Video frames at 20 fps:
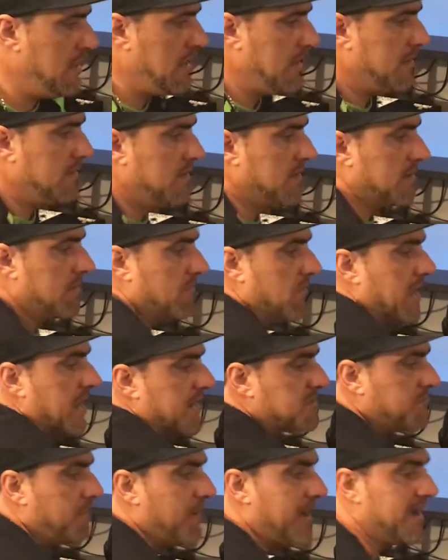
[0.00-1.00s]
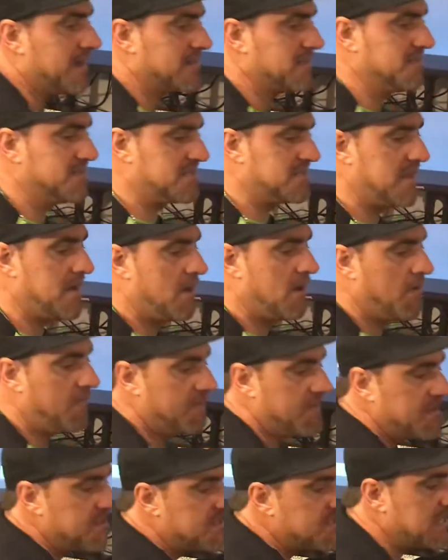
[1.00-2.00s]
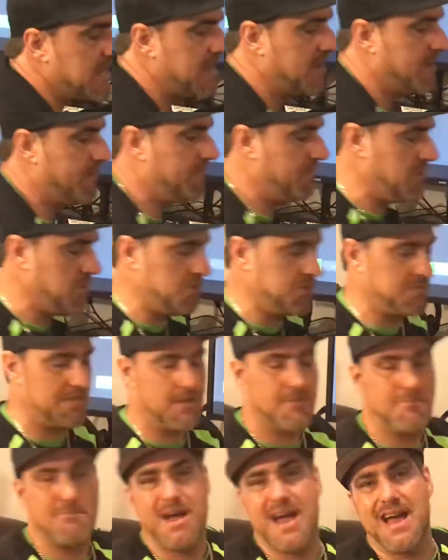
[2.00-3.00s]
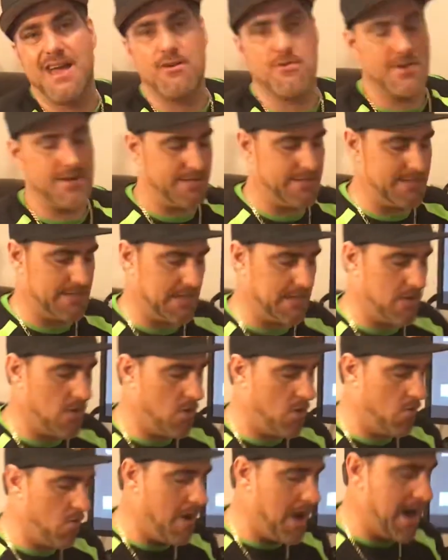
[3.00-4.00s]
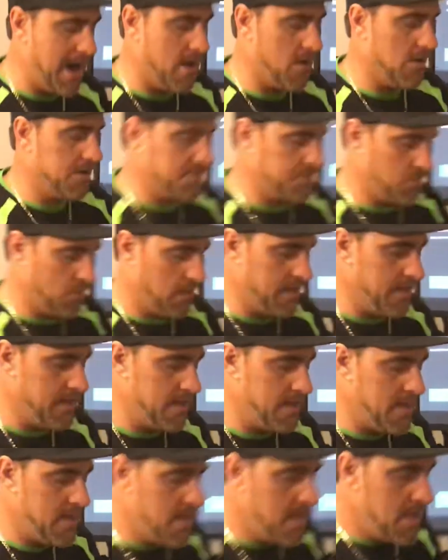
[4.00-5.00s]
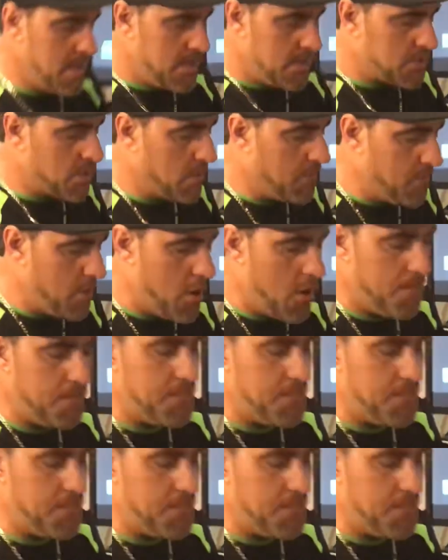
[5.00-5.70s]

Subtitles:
the Xbox itself instead of using the batteries and going wireless with it. So I'm gonna